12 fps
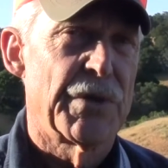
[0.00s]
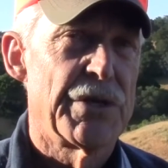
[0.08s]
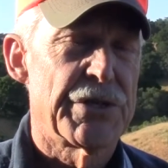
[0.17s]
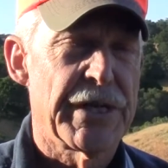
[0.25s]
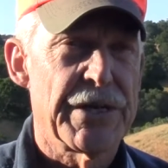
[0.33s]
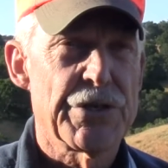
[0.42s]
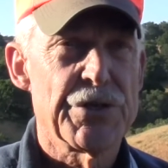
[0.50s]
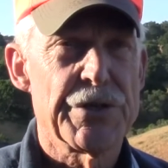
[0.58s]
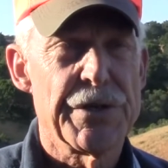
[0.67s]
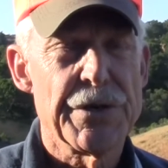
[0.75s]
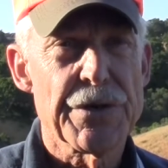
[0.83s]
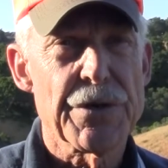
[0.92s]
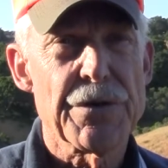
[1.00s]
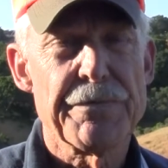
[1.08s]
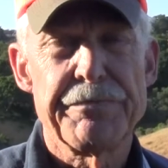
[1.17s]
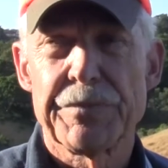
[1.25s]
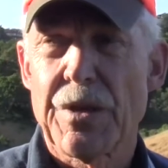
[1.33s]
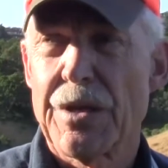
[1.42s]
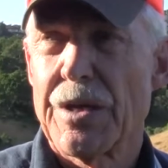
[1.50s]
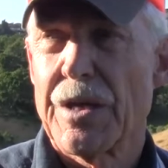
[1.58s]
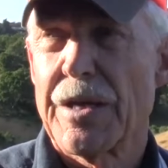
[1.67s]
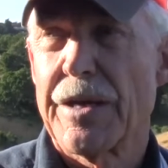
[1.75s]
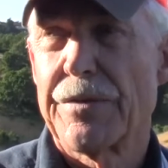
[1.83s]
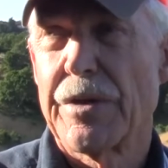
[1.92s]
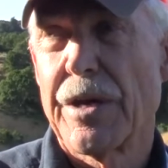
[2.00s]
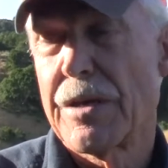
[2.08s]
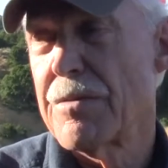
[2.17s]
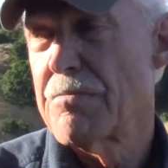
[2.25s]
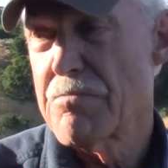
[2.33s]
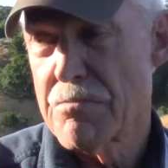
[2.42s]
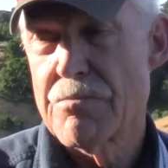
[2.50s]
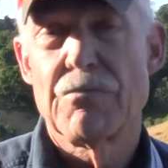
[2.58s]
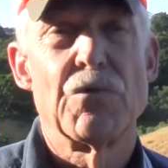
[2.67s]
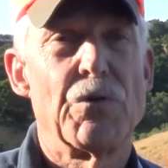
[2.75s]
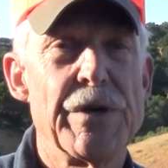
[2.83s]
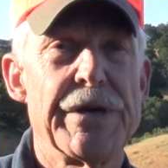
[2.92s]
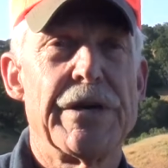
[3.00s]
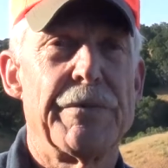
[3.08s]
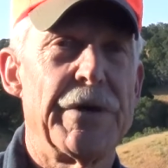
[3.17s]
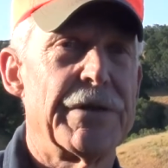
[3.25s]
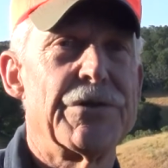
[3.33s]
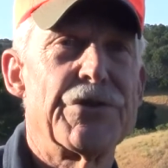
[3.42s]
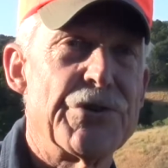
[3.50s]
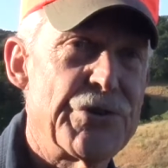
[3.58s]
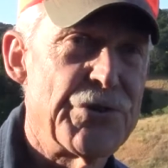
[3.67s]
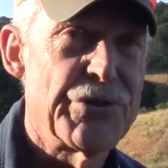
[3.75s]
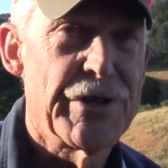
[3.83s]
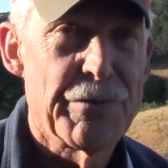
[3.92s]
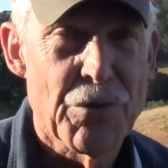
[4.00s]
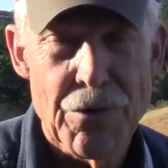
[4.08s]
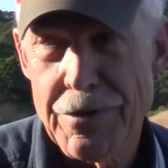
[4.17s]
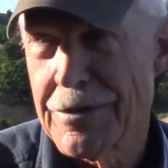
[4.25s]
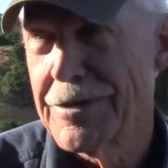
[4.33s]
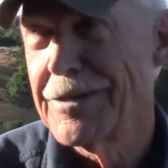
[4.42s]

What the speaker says: ashes here, and then when we can't make decisions anymore,